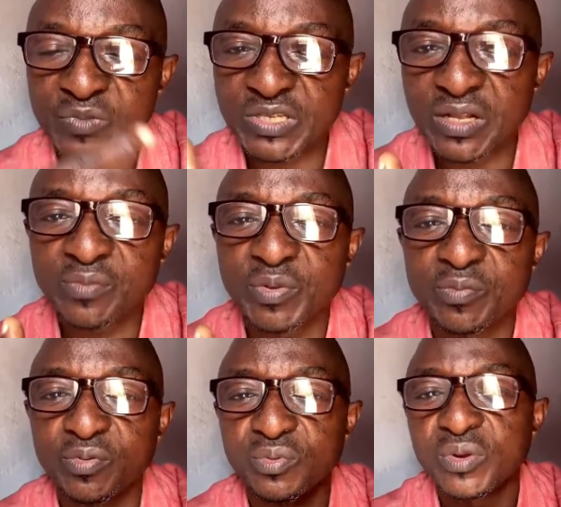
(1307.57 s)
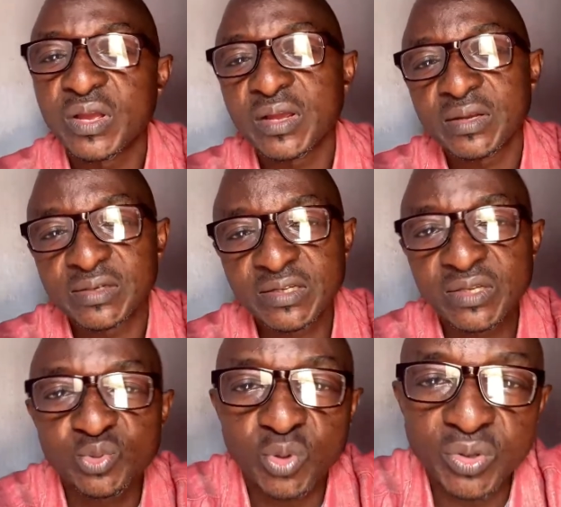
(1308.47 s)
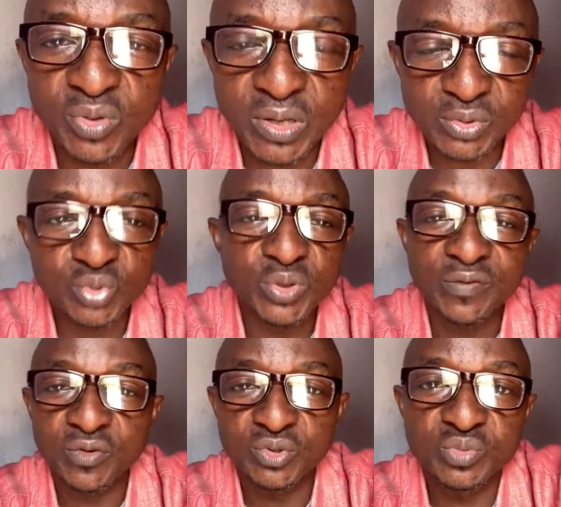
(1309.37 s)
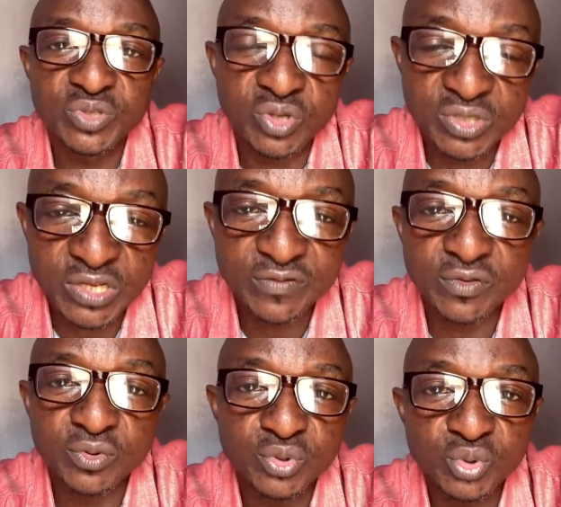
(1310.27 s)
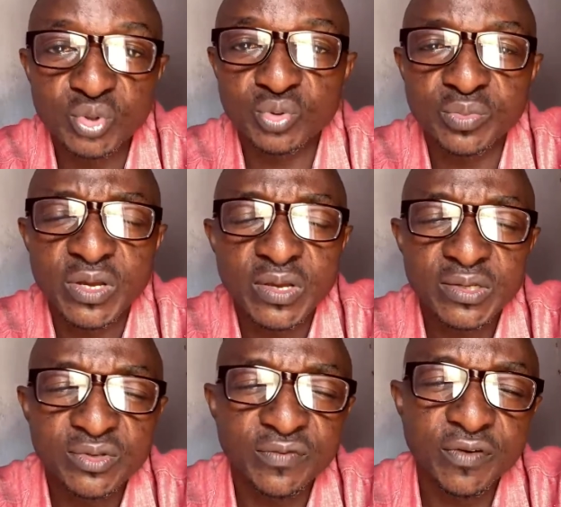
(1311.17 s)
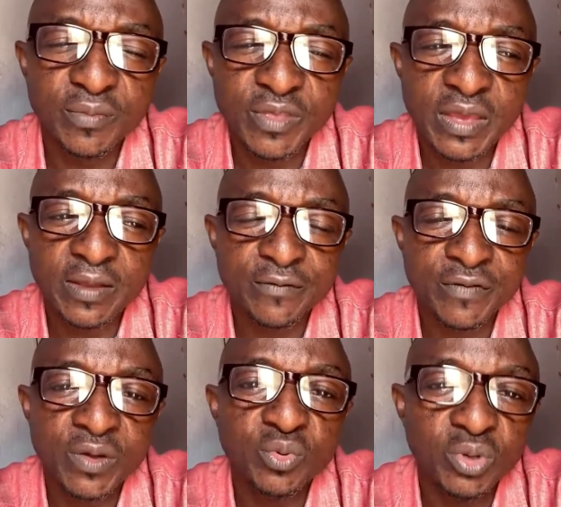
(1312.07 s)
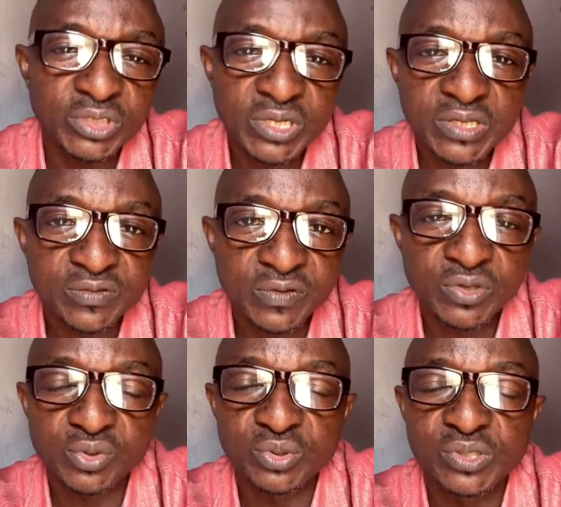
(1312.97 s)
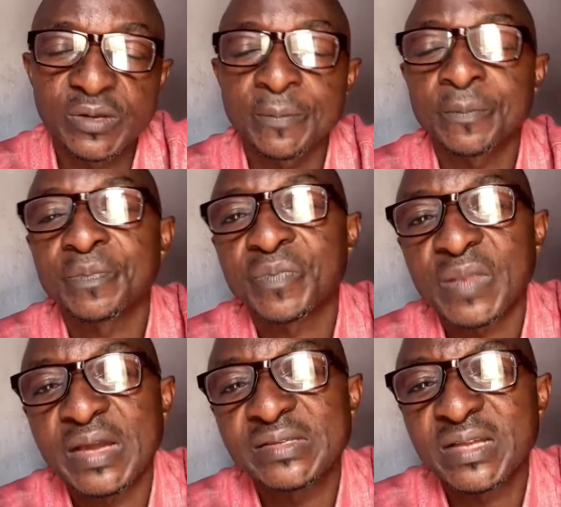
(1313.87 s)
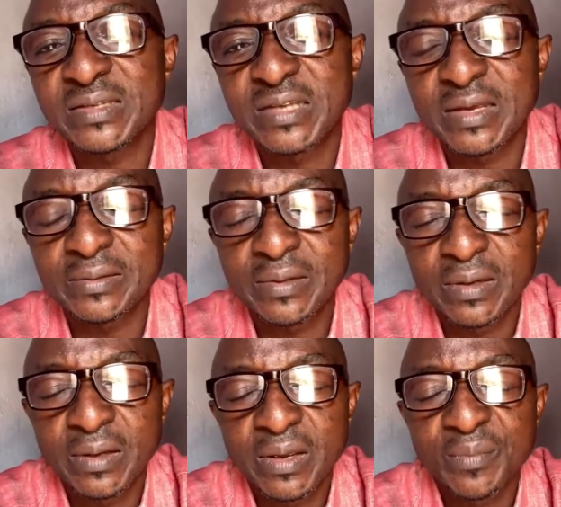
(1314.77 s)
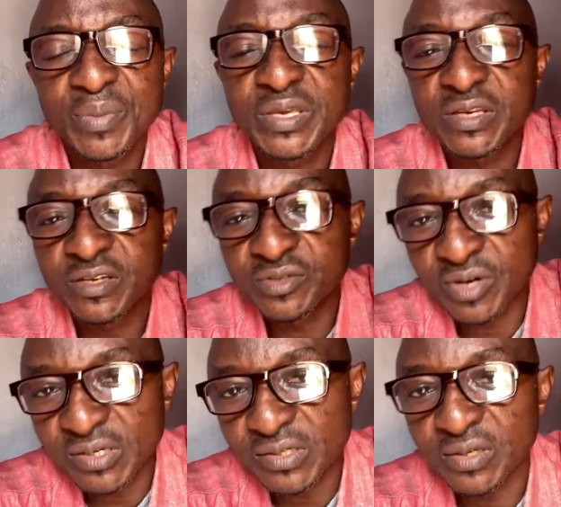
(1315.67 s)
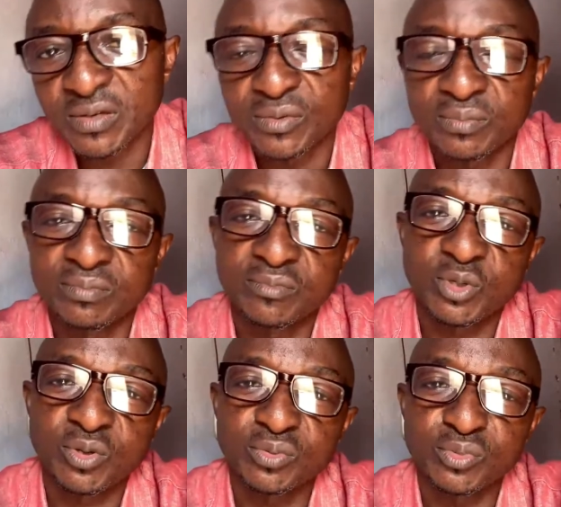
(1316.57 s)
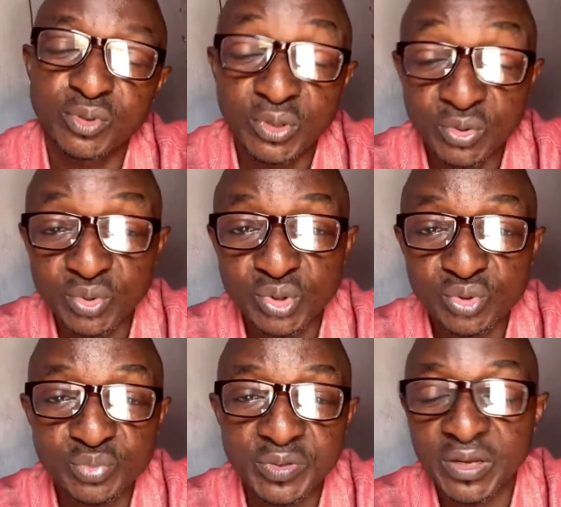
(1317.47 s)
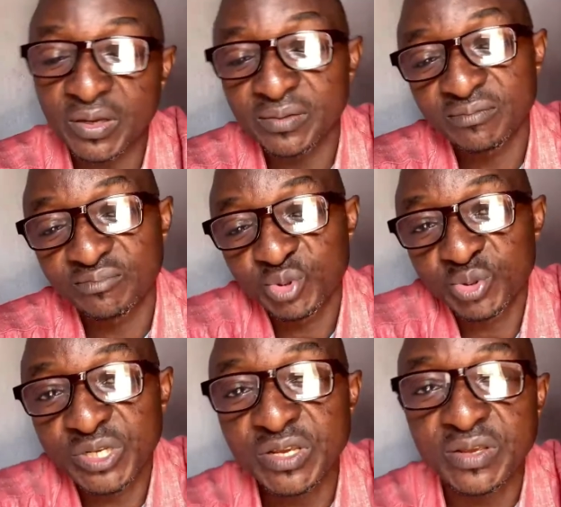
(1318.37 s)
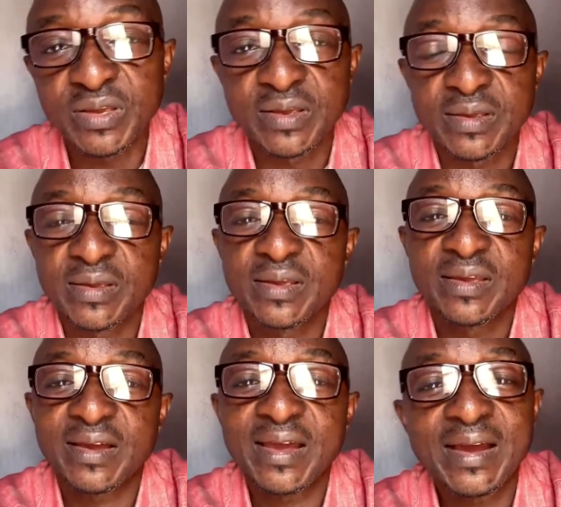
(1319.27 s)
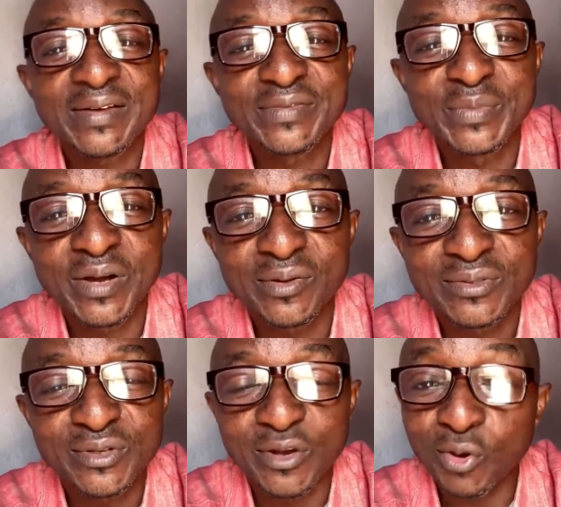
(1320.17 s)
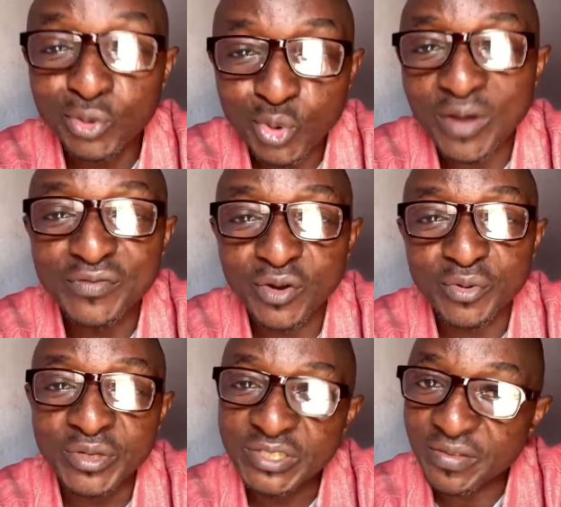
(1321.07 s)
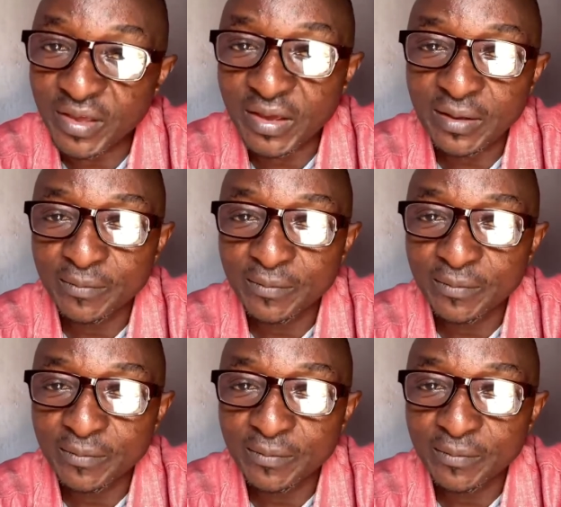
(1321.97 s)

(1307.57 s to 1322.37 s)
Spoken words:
tell people this is what you can do if you want to be successful on YouTube. So from there, via watching his videos, I started picking interest on YouTube, and today I have about, although I've not reached there,